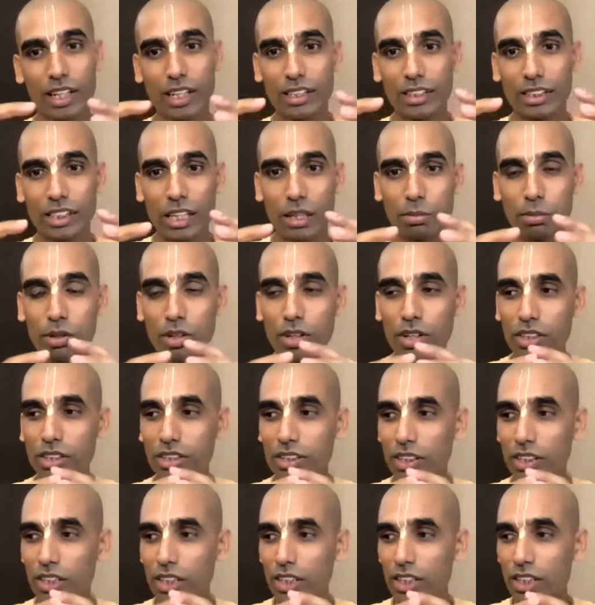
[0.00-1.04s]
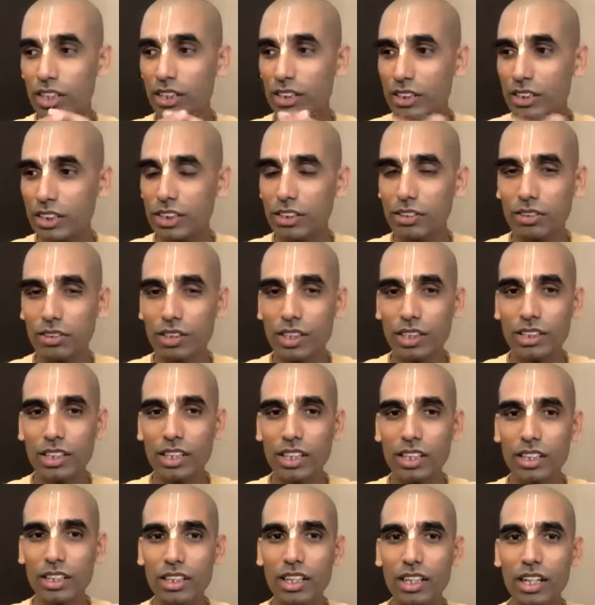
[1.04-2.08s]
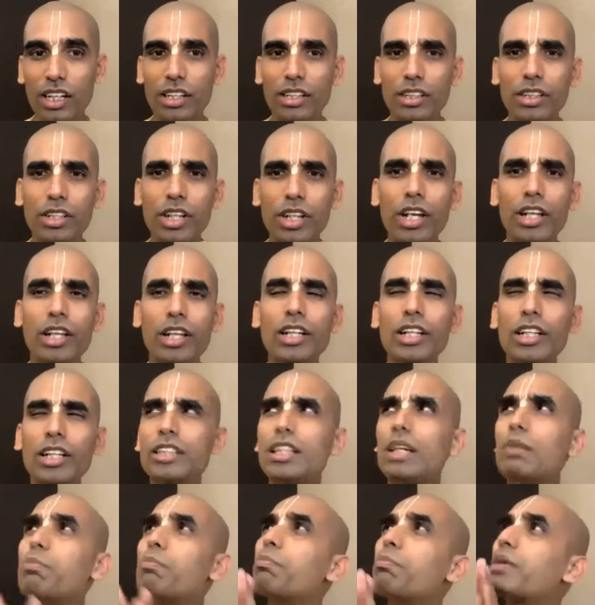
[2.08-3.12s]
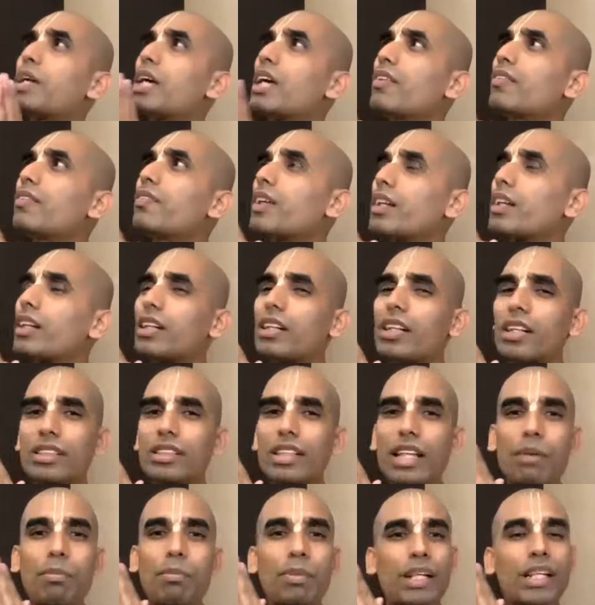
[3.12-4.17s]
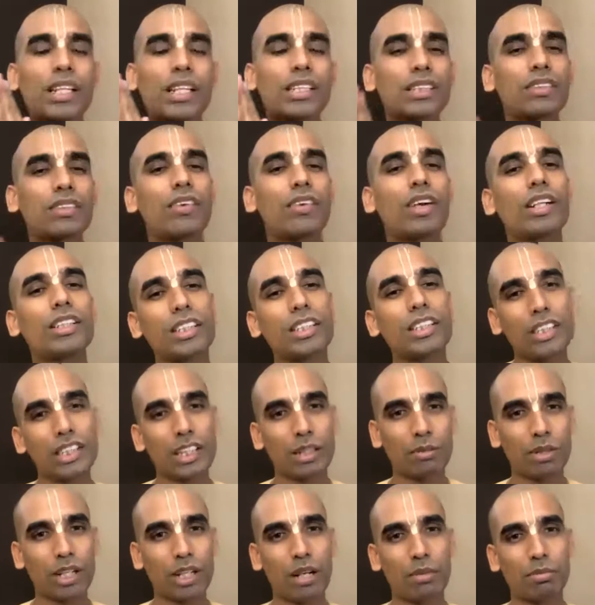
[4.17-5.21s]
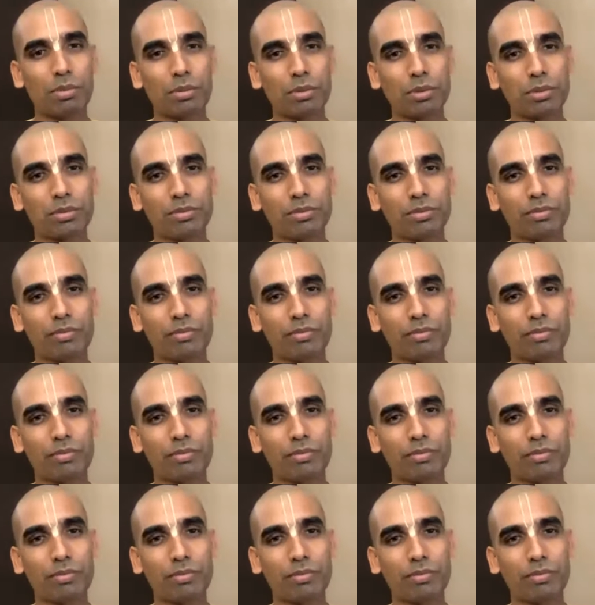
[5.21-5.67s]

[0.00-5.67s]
they both sit together and daily they pray for the appearance of Lord Chaitanya Mahaprabhu.